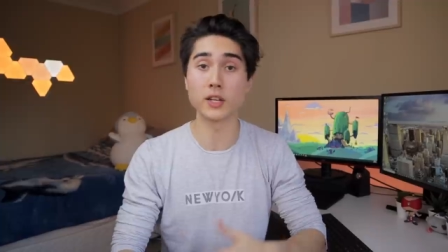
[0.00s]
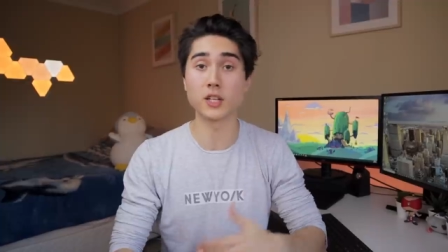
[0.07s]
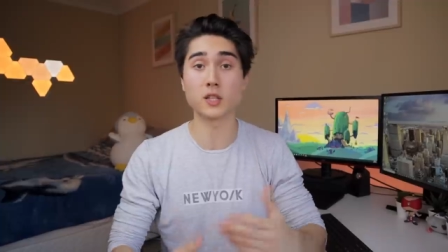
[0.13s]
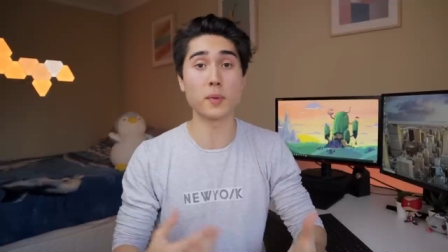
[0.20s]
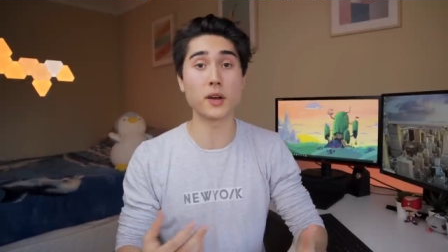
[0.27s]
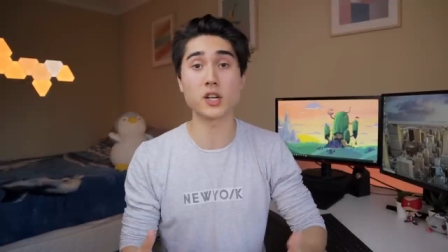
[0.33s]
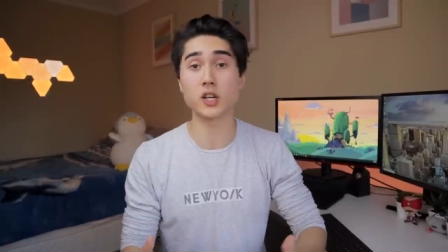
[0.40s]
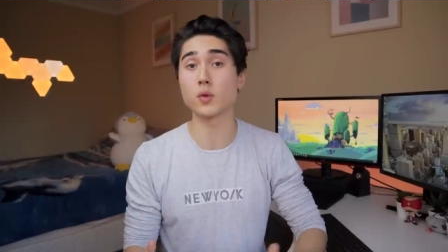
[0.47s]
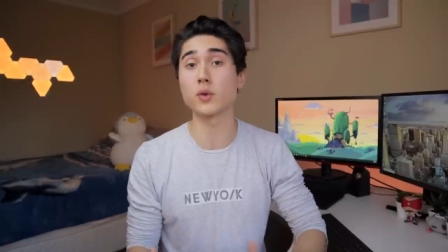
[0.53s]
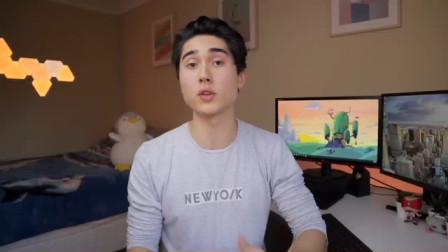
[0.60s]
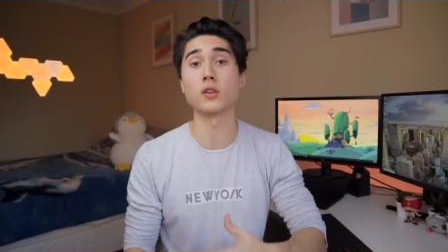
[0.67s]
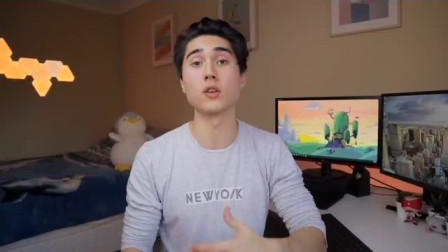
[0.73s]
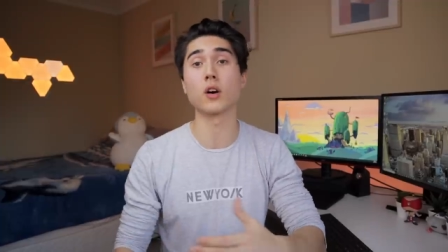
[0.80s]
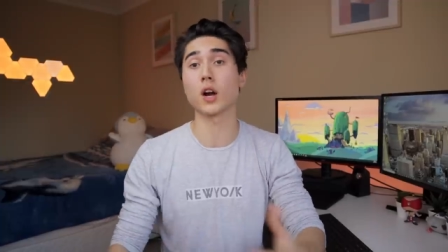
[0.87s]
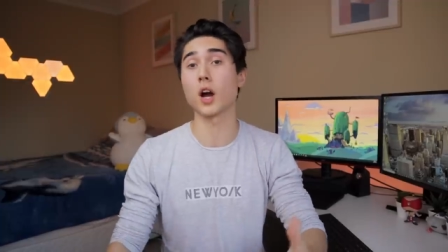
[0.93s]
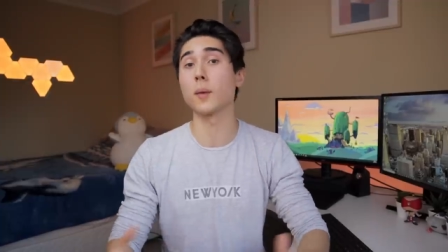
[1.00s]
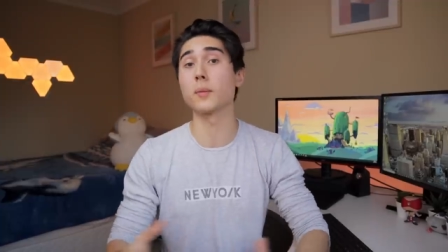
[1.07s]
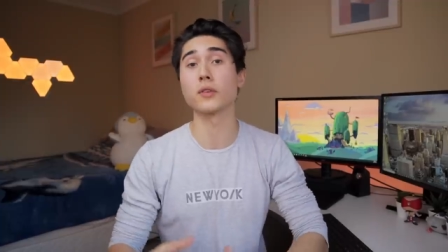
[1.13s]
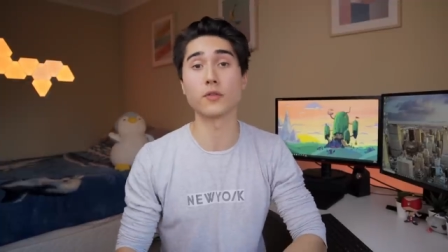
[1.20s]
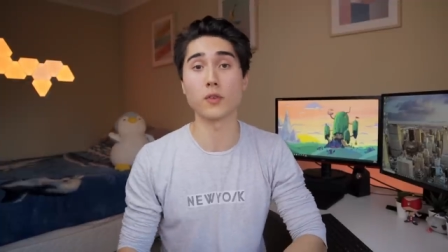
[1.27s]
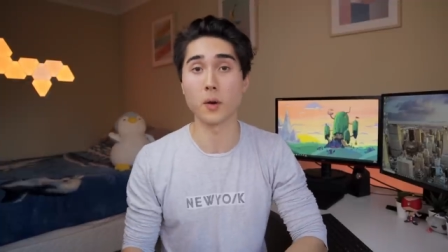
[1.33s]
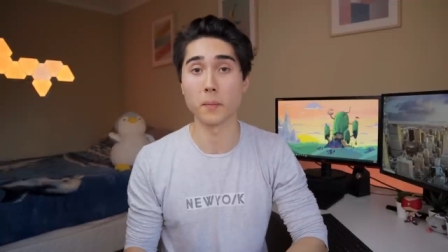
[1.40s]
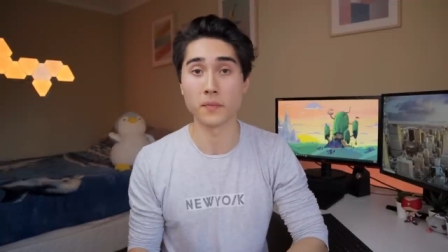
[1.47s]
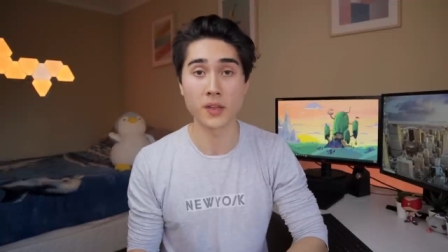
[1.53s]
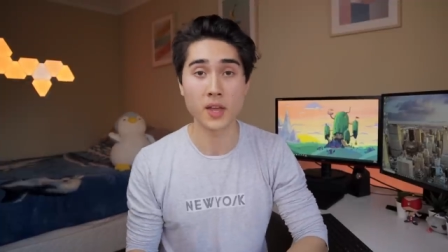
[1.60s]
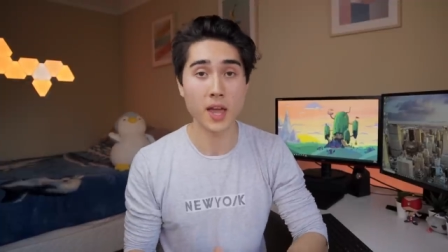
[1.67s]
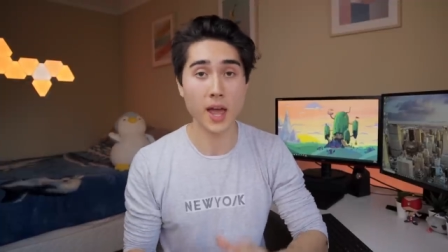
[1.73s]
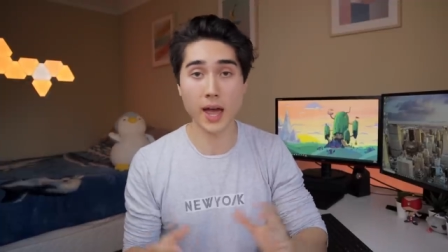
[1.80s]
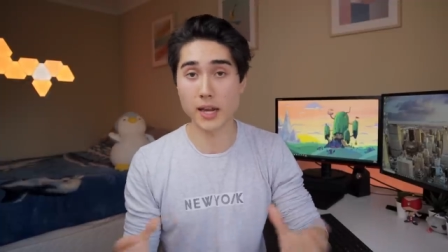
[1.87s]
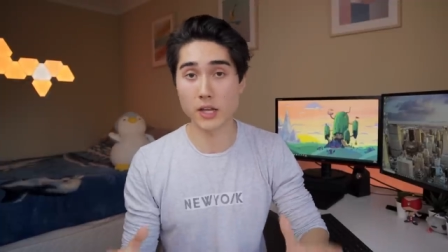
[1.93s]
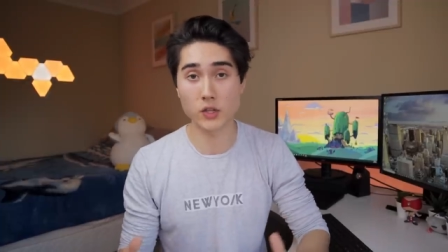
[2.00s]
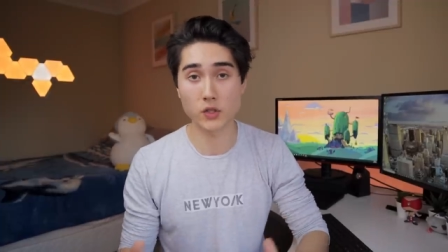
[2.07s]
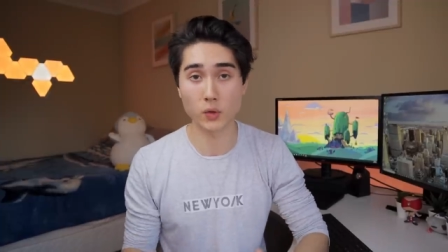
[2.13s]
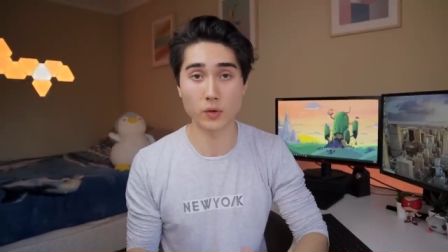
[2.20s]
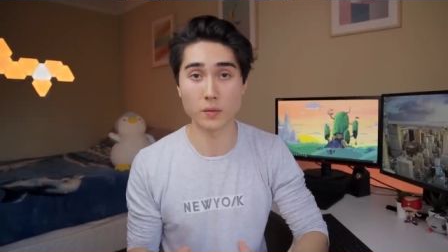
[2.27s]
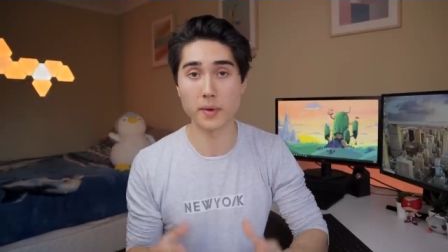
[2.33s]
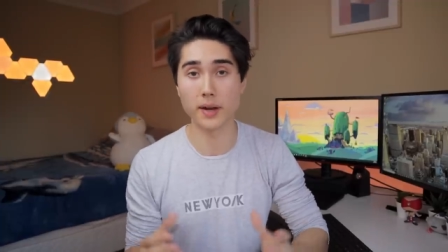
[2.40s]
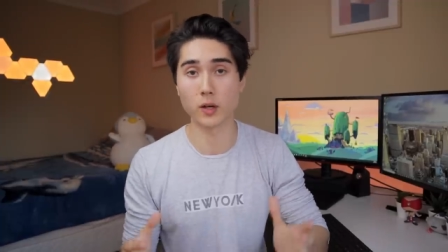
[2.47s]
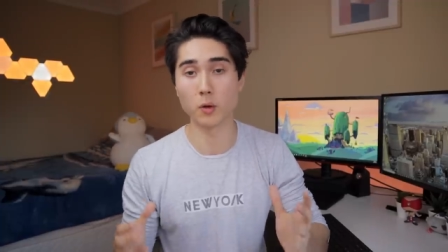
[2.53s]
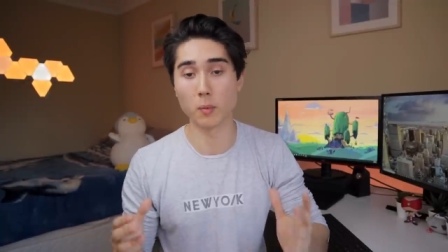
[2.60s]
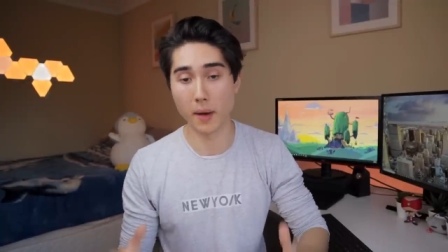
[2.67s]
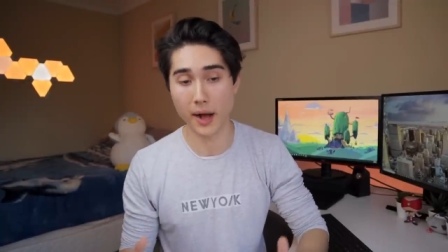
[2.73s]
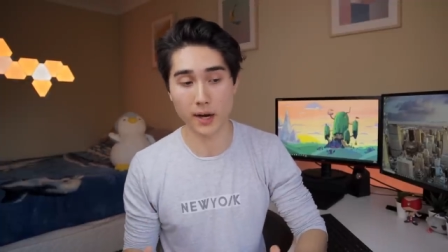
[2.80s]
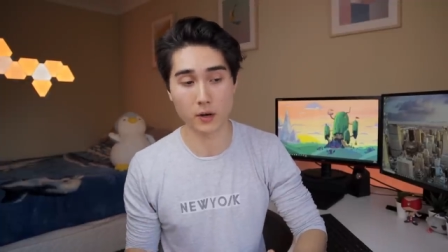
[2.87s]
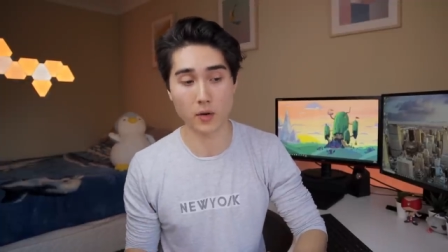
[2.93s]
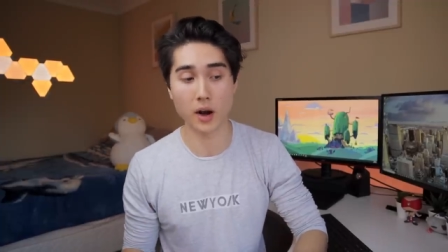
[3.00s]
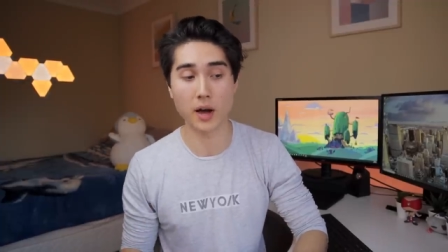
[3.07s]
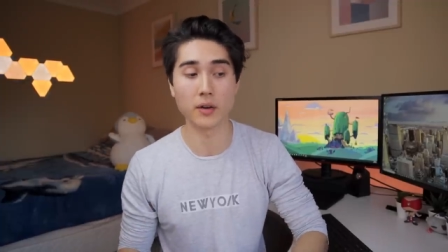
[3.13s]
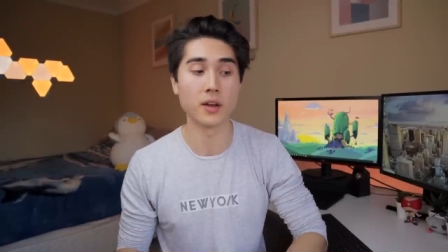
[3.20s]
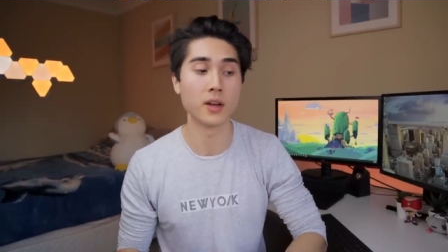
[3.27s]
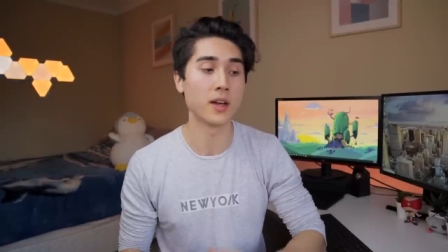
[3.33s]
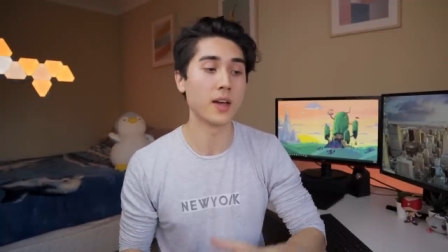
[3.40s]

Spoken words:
especially when you're not coming from any sort of medical background.